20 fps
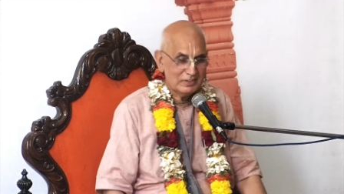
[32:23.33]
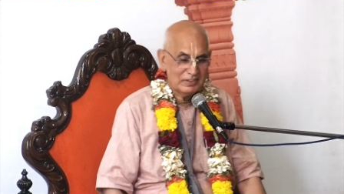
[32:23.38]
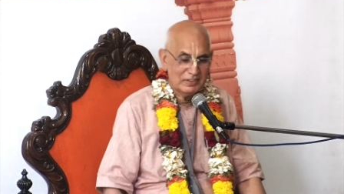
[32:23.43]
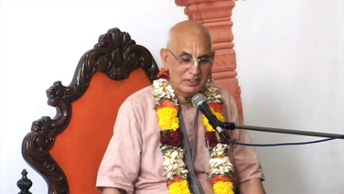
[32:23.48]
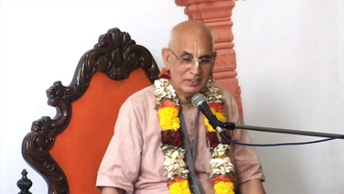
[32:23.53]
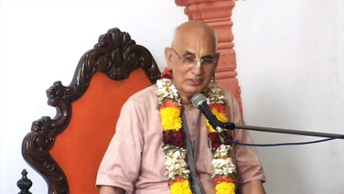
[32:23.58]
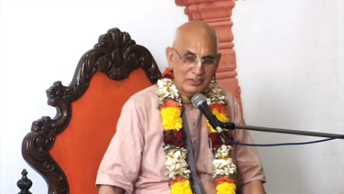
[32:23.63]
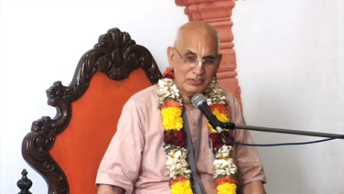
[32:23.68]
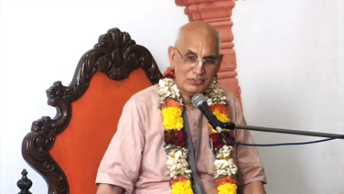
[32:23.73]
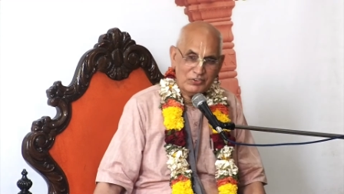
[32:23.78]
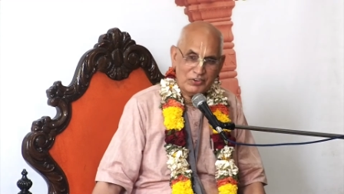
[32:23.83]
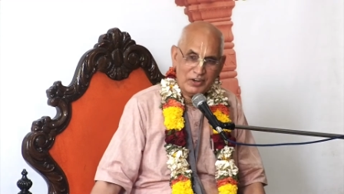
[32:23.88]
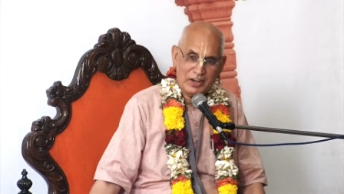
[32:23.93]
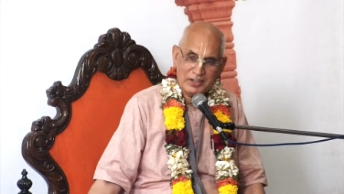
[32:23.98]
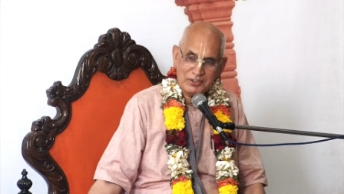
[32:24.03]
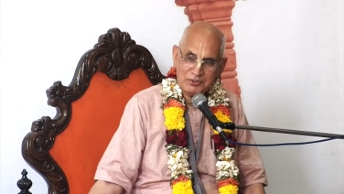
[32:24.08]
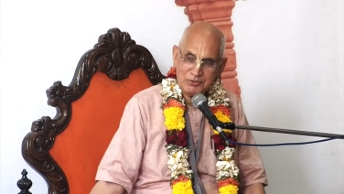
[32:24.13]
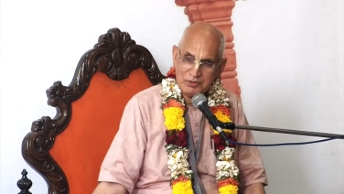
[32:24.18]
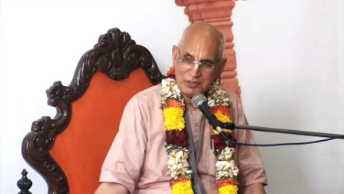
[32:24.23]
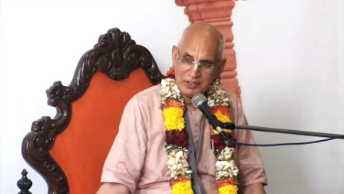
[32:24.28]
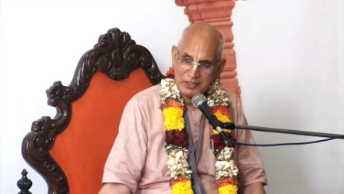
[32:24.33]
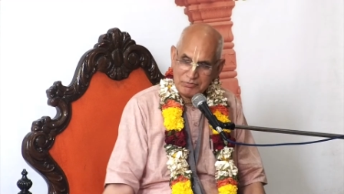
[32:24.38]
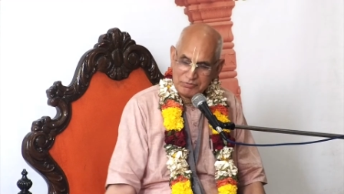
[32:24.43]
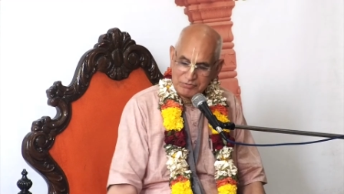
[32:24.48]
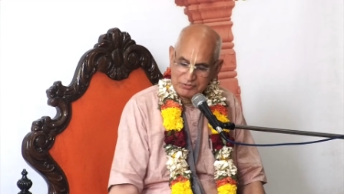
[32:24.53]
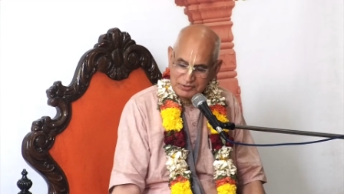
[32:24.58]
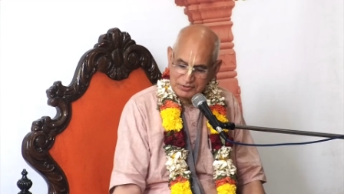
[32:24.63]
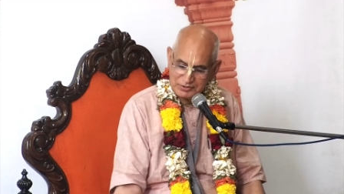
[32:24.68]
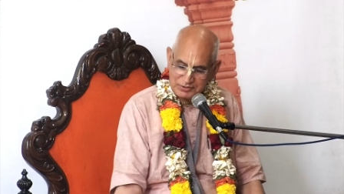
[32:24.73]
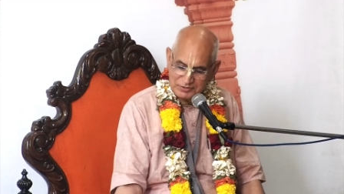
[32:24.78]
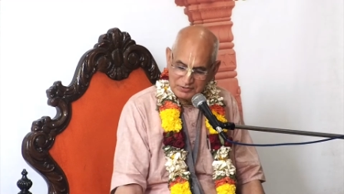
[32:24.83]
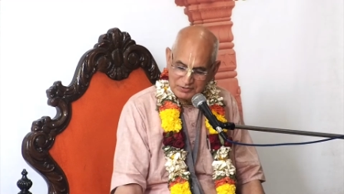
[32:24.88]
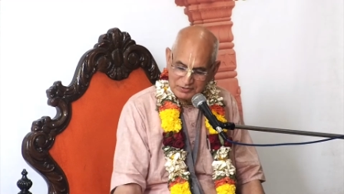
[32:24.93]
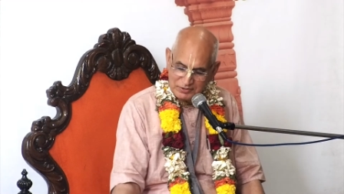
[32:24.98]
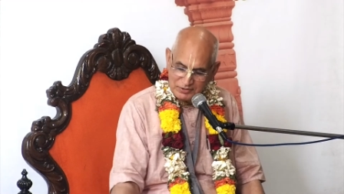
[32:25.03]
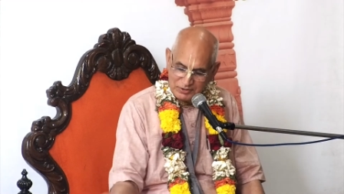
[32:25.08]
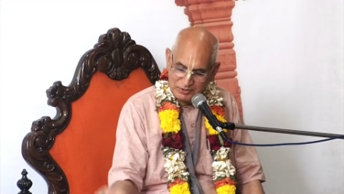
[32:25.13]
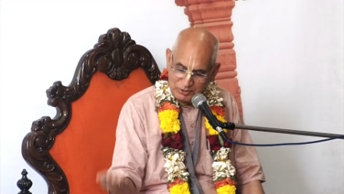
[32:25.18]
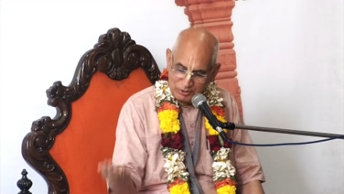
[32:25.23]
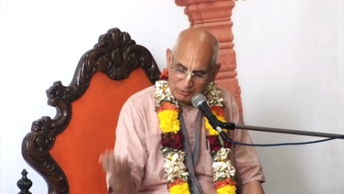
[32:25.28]
and he tried to lift
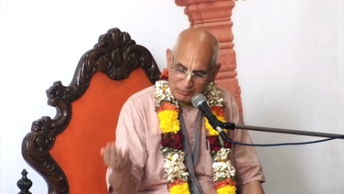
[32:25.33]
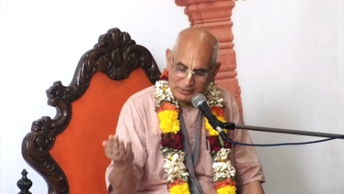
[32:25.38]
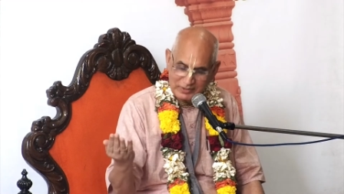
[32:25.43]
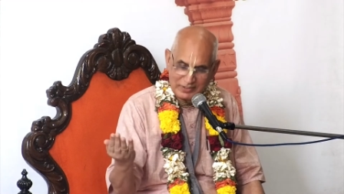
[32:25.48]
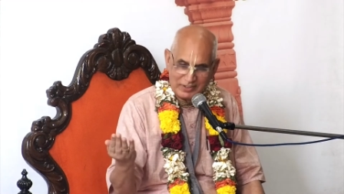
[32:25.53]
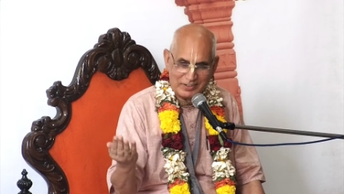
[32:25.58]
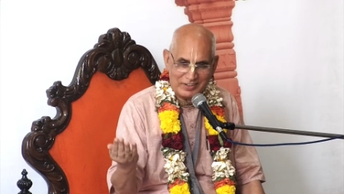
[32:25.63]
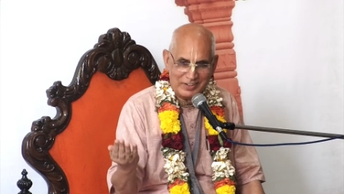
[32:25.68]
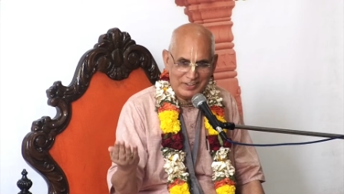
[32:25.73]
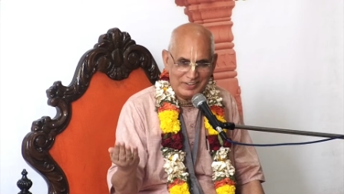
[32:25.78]
Govardhan.